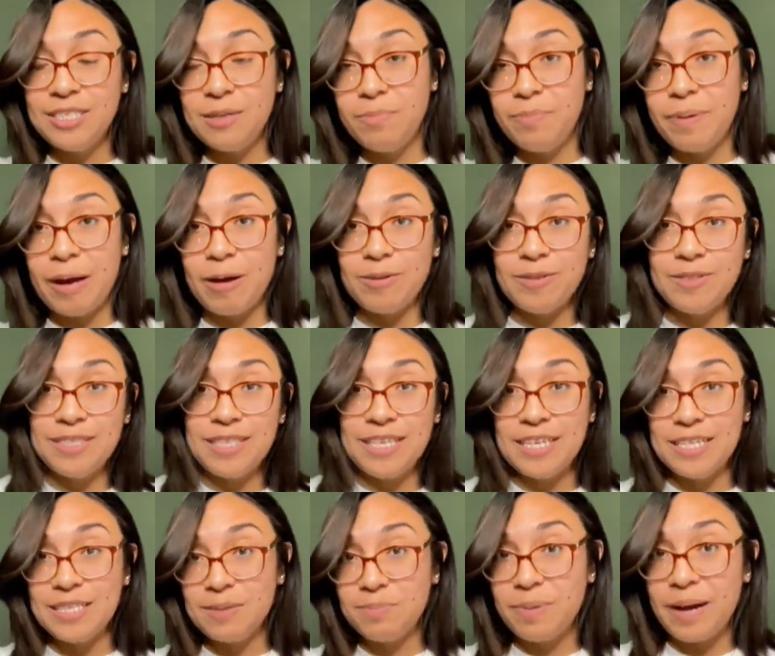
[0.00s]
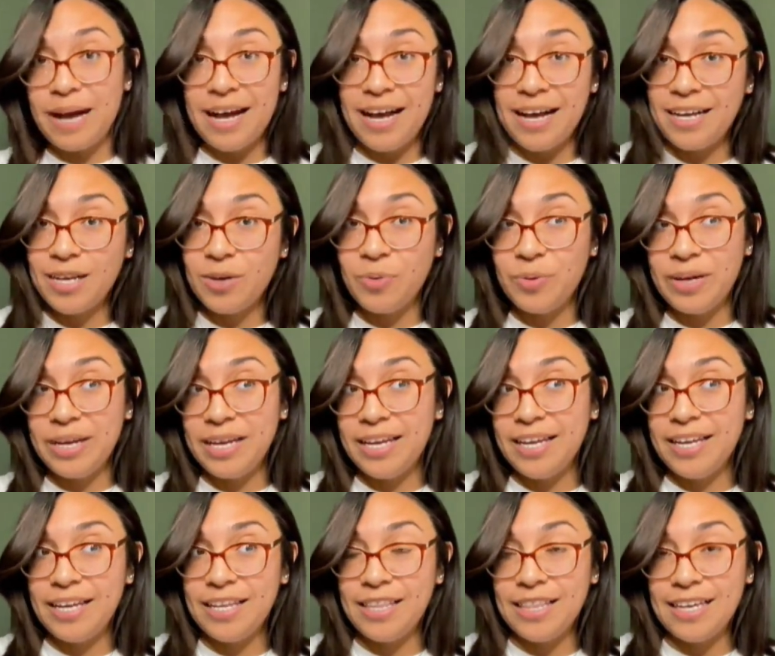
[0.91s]
to bounce things back
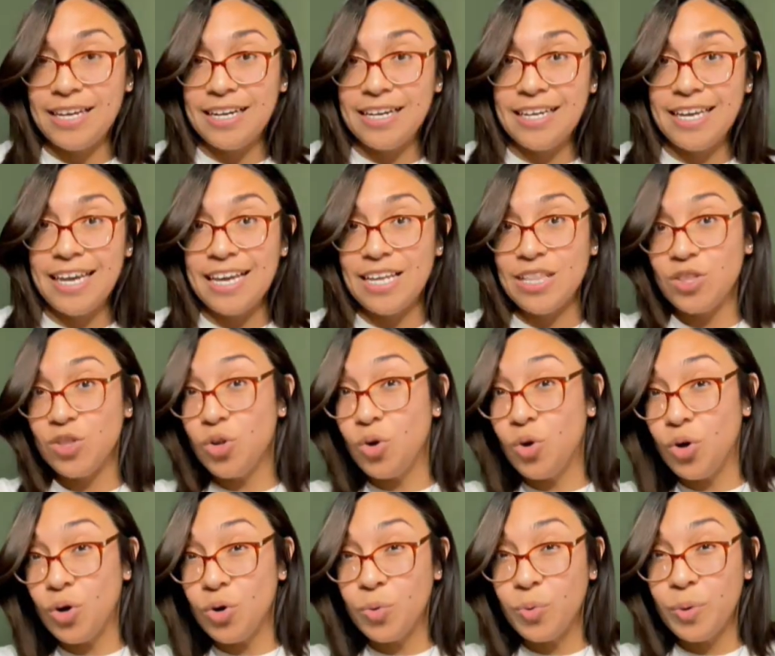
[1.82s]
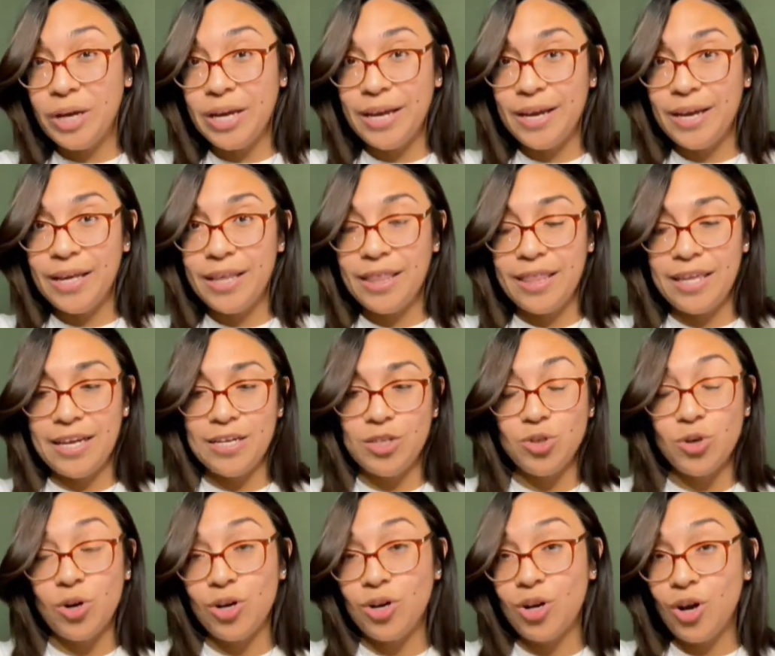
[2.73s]
with and gain lore with and
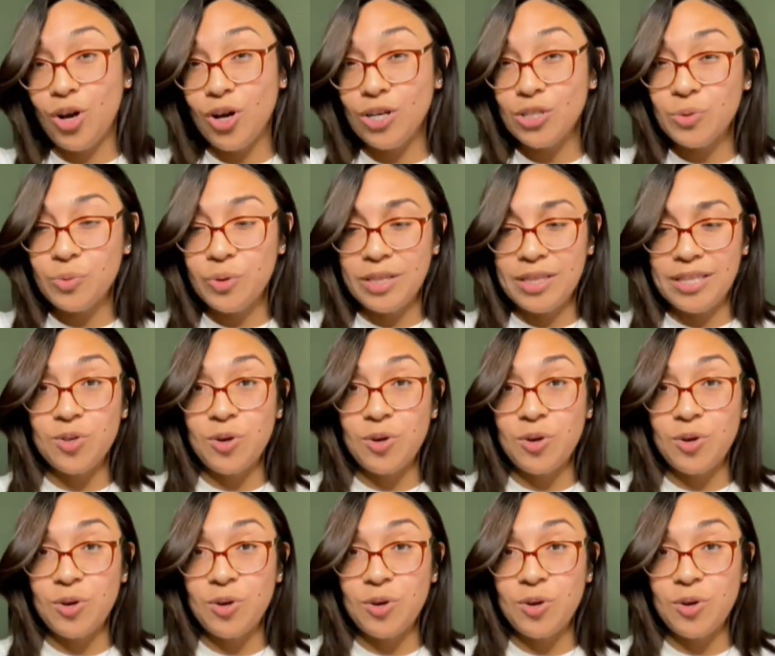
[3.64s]
draw cards with.